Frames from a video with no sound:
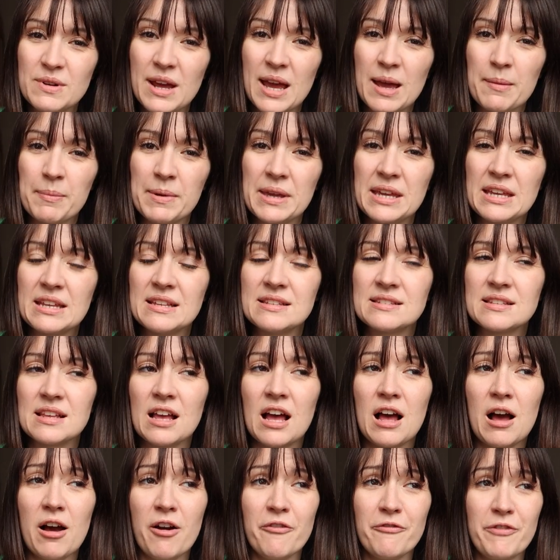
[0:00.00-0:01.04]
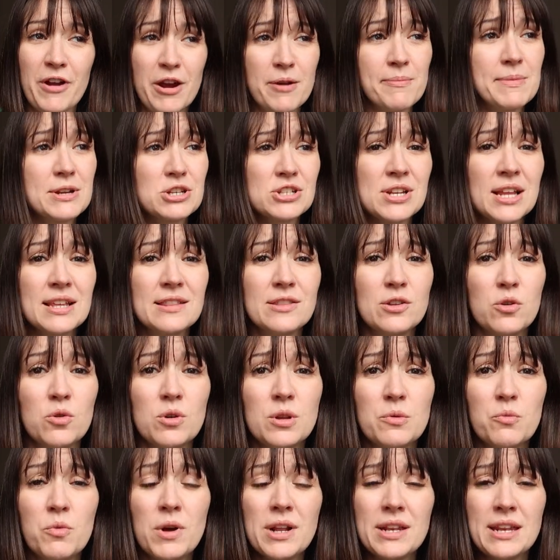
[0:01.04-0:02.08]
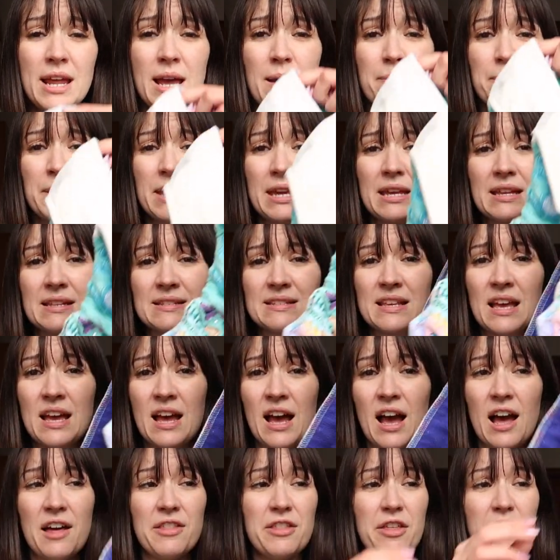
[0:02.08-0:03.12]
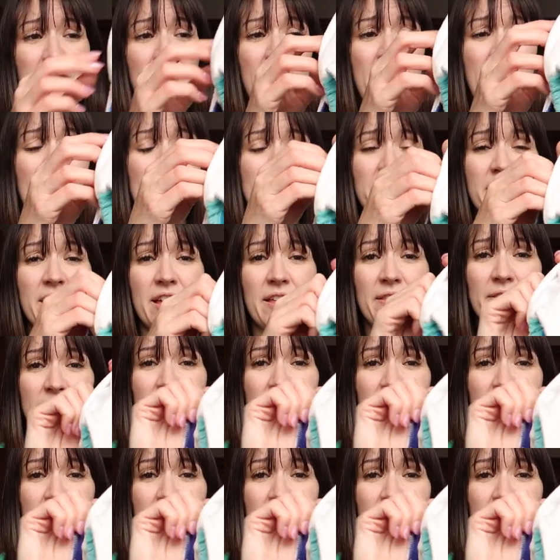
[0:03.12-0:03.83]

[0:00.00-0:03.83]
nappies are very much like the all-in-one nappies, other than